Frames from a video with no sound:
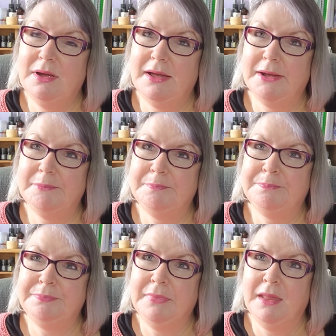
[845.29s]
Um,
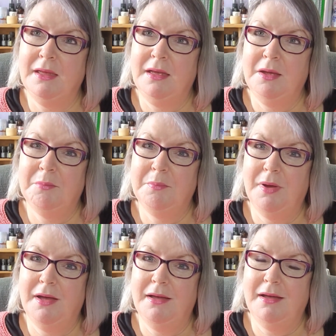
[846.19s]

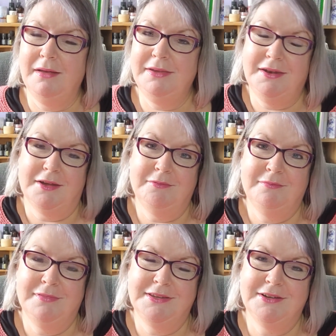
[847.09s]
but you know,
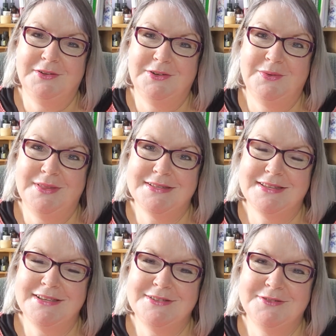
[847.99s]
until you do these
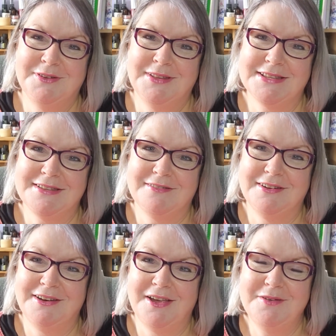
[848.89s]
things, you don't necessarily
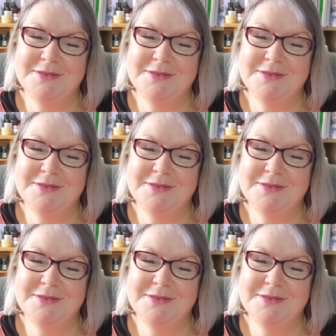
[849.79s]
know.